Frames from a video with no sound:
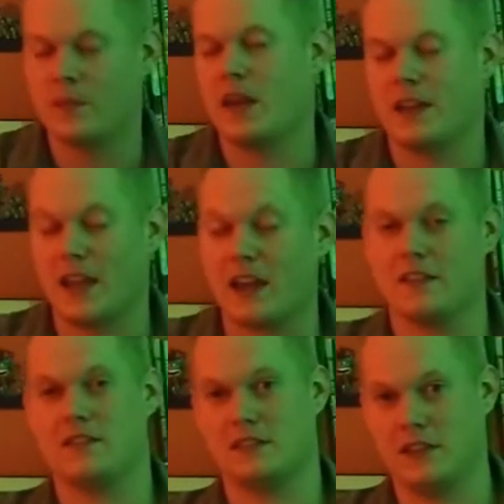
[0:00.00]
and I could
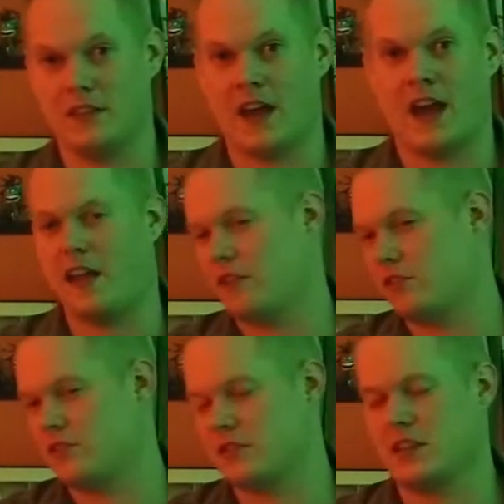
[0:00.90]
see that. It's
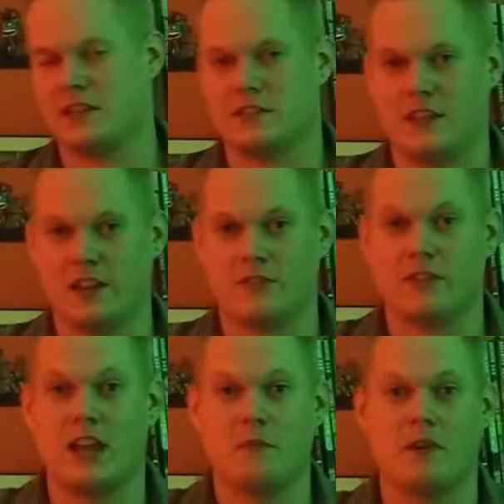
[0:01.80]
just like a standard
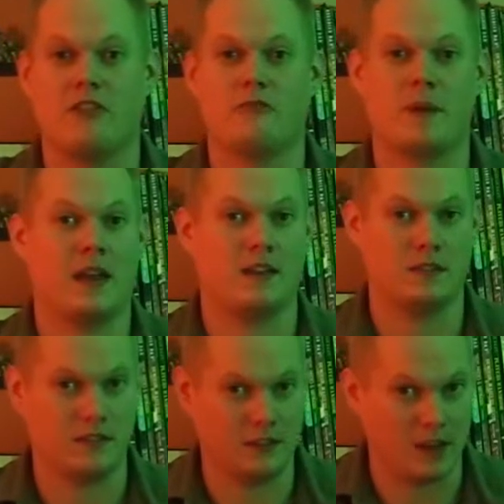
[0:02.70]
game of
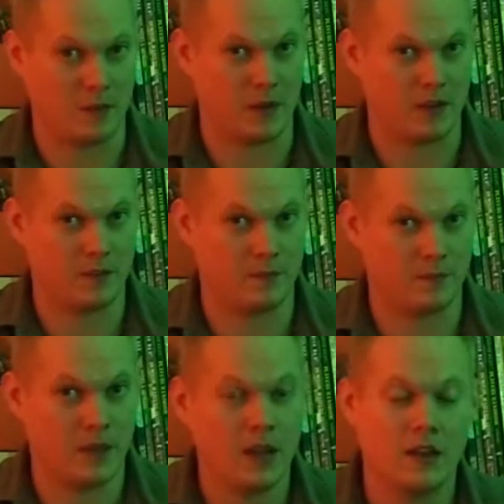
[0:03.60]
Pandemic.
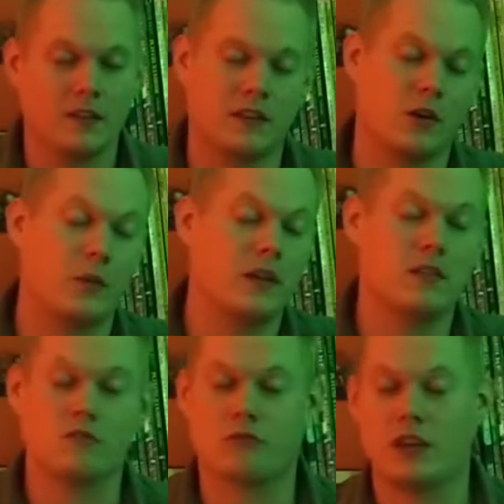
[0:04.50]
Now, we
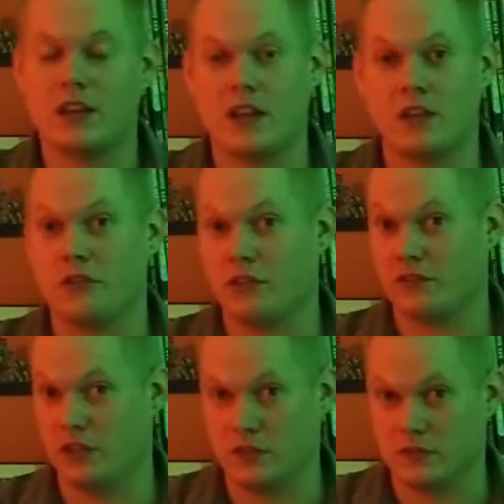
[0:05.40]
didn't read any
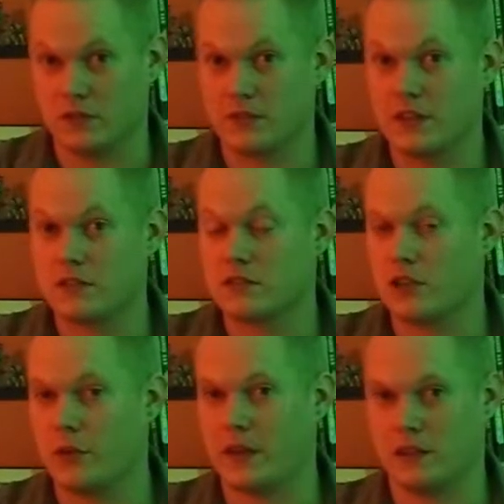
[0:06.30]
reviews of this
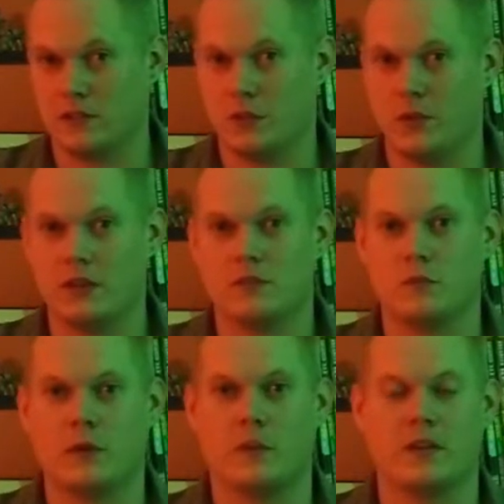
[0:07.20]
going into it.
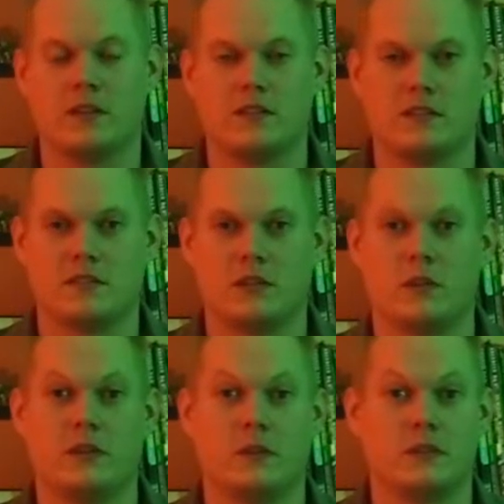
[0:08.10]
We wanted to see
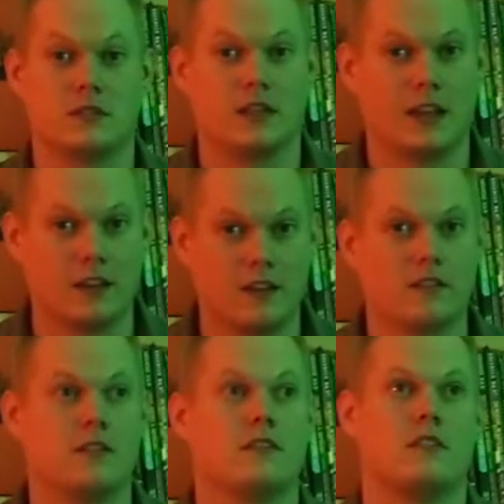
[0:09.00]
what it was like
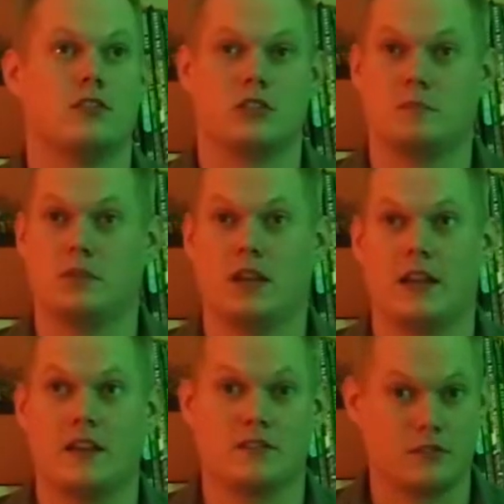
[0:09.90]
to just
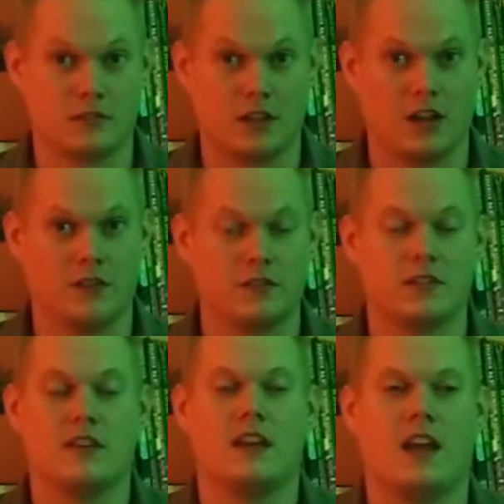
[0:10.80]
play as ourselves
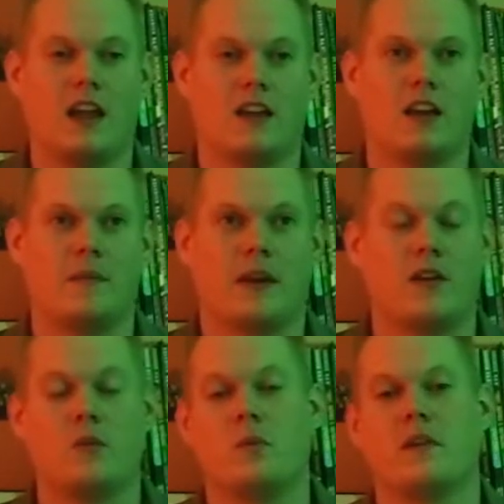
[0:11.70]
and come
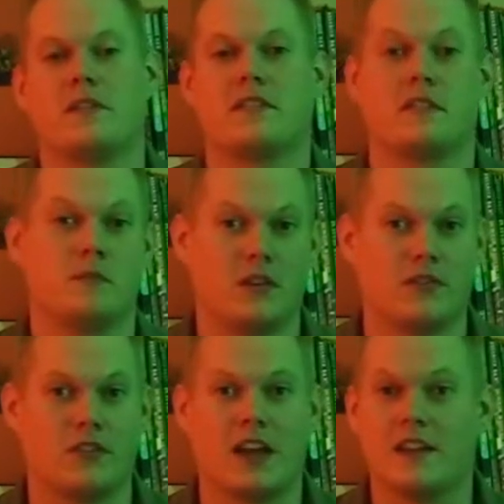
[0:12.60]
out with some
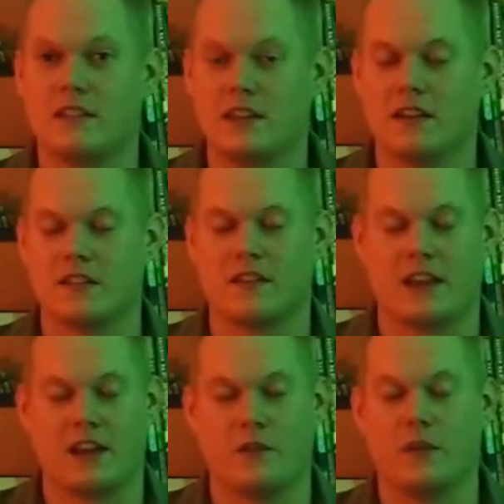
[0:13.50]
different ideas on
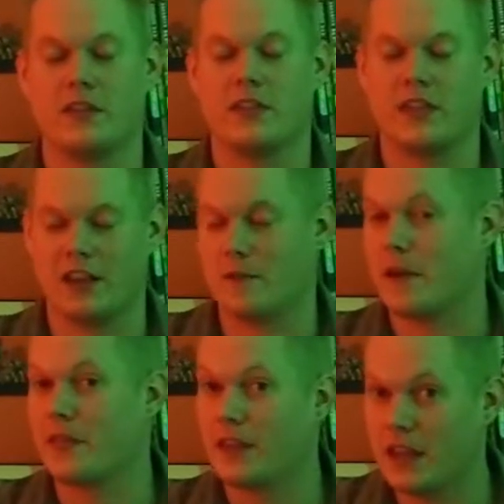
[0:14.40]
how we think
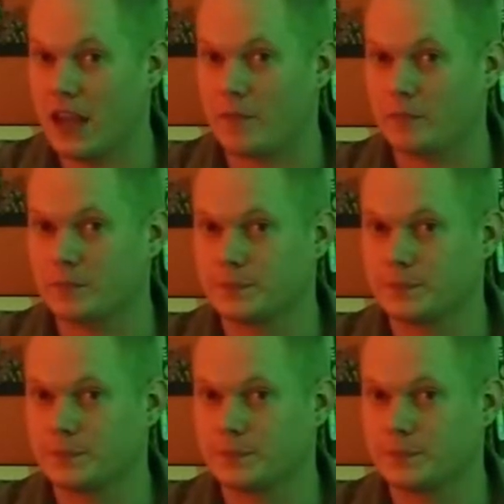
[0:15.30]
about the game.